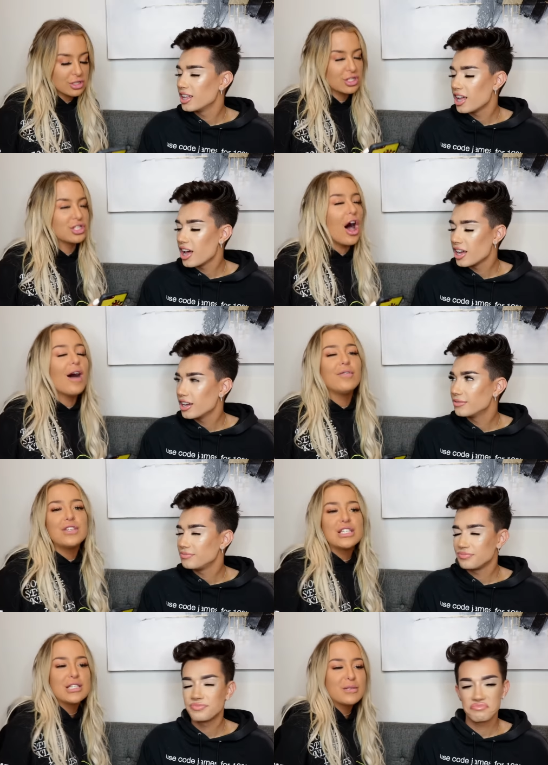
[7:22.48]
Speaker 1: Soft
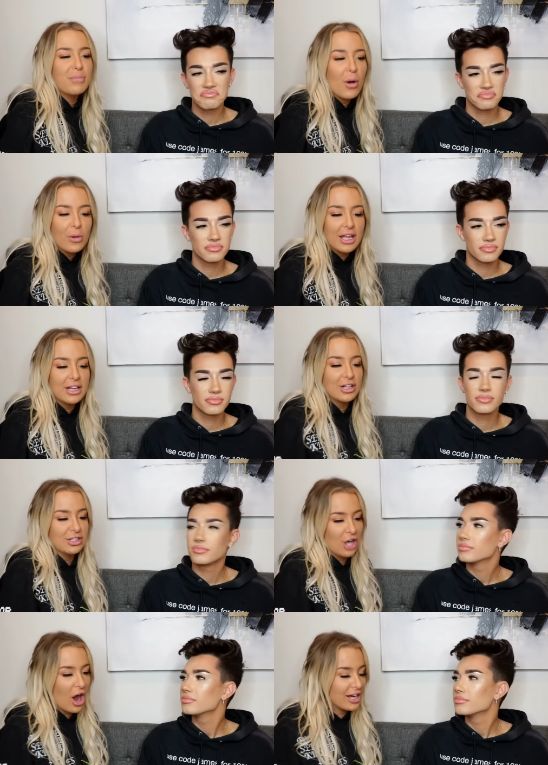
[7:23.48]
spoken
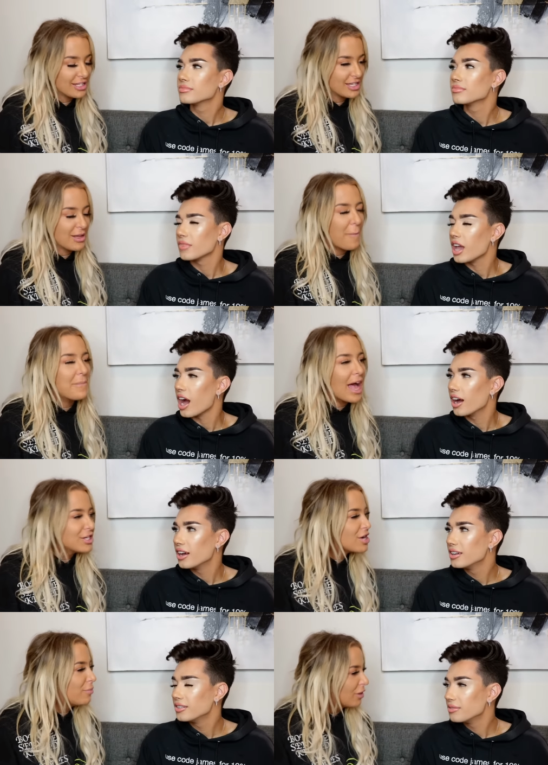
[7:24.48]
goddesses. Yeah.
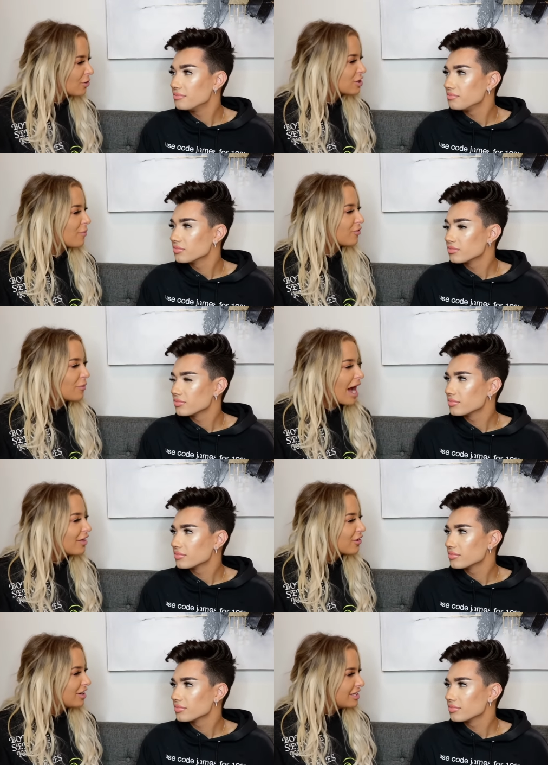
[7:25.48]
Imagine a blowjob from
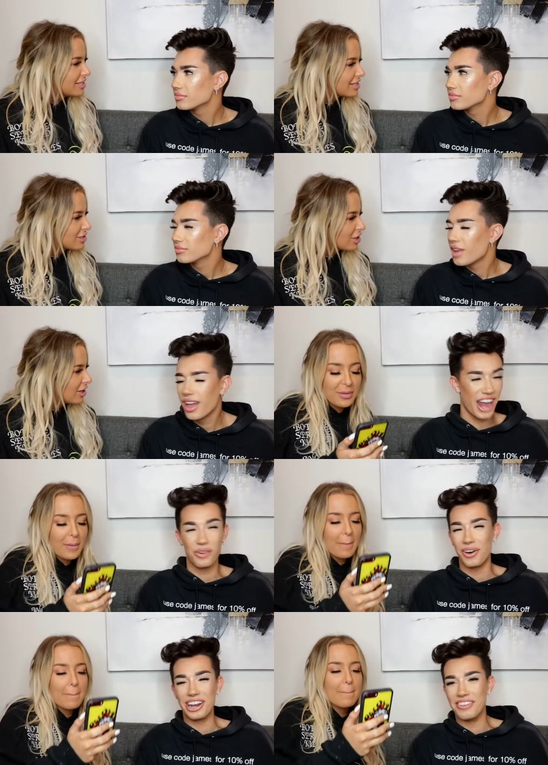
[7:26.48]
either Hadid sister. I
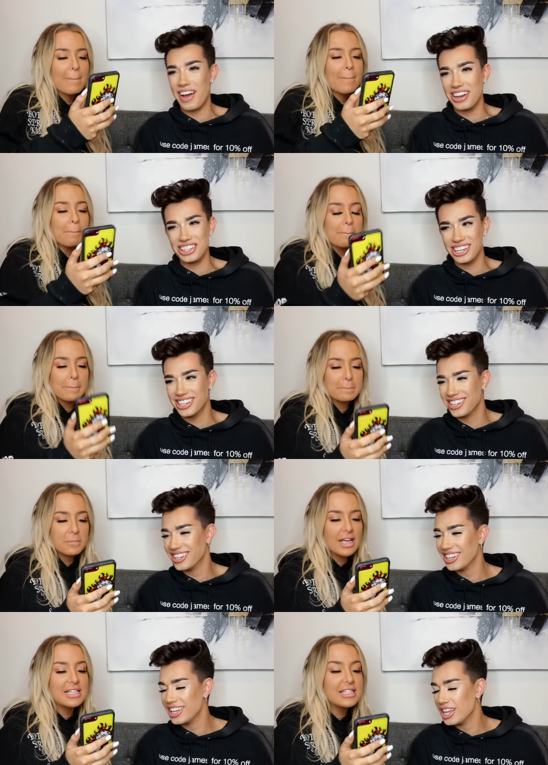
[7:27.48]
don't want to imagine.
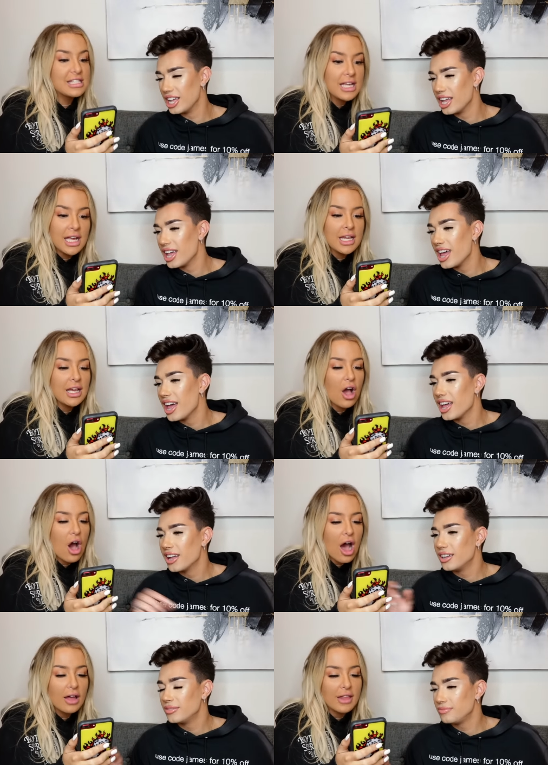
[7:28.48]
Like skinny,
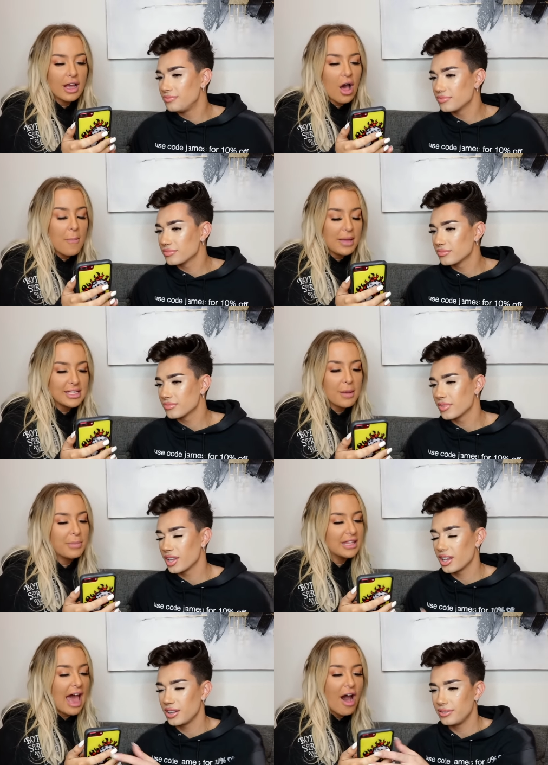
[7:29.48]
hot, like amazing,
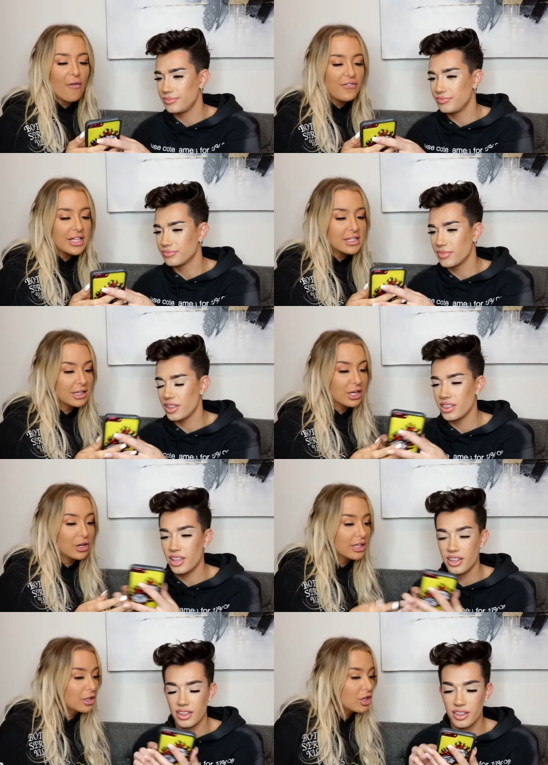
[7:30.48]
but the outfits
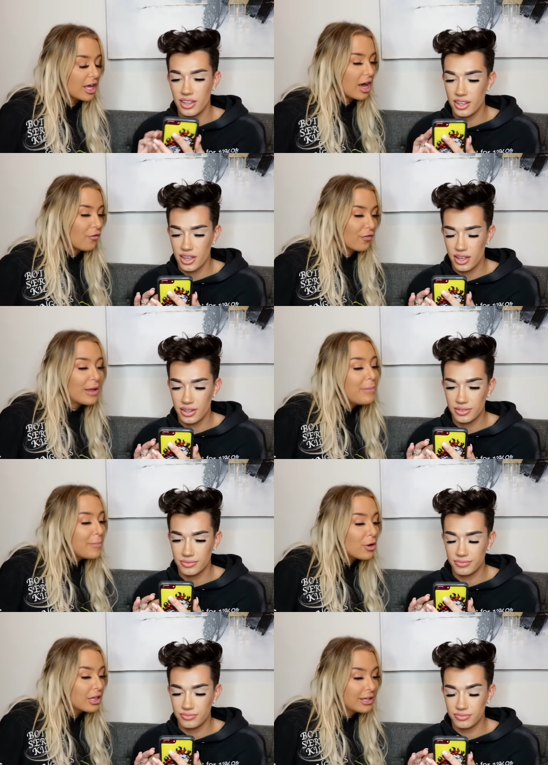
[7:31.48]
literally look like free
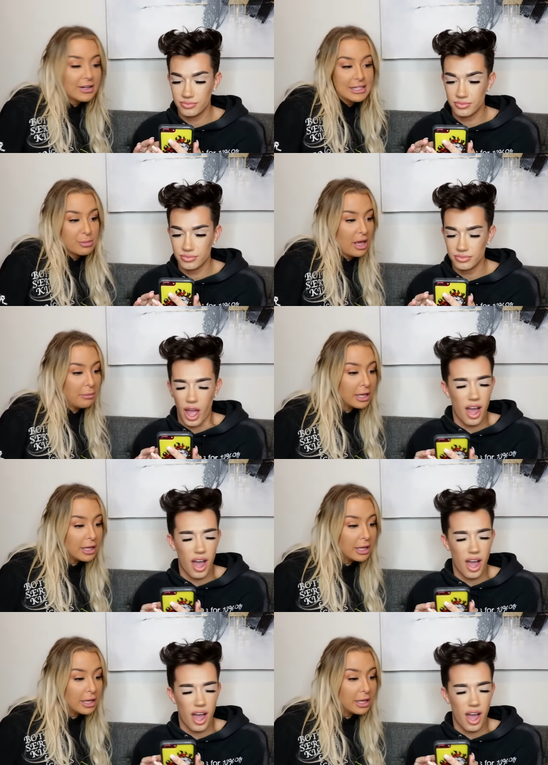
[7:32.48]
people clearance maybe.